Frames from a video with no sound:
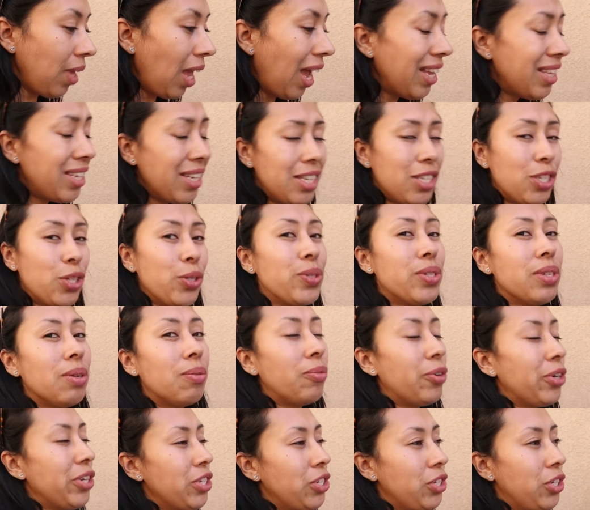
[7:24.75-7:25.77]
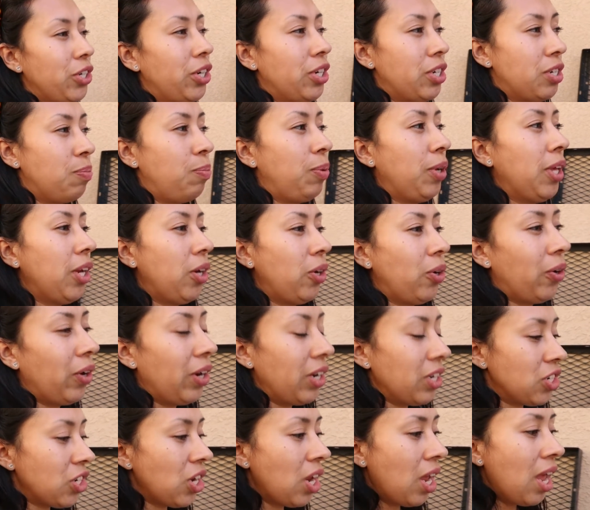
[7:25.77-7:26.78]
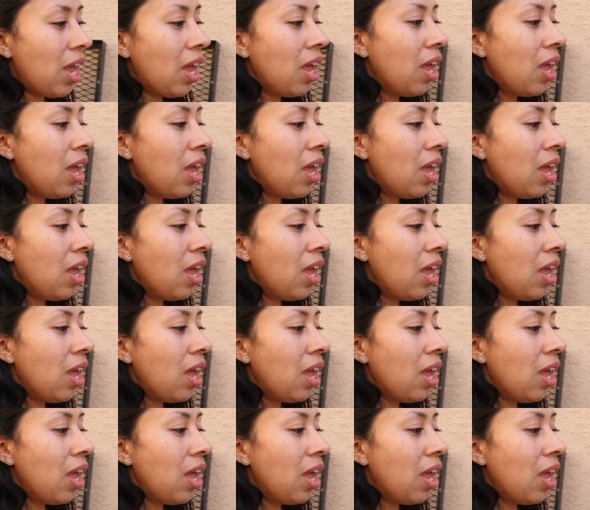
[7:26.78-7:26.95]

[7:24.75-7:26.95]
I did do some research blood orange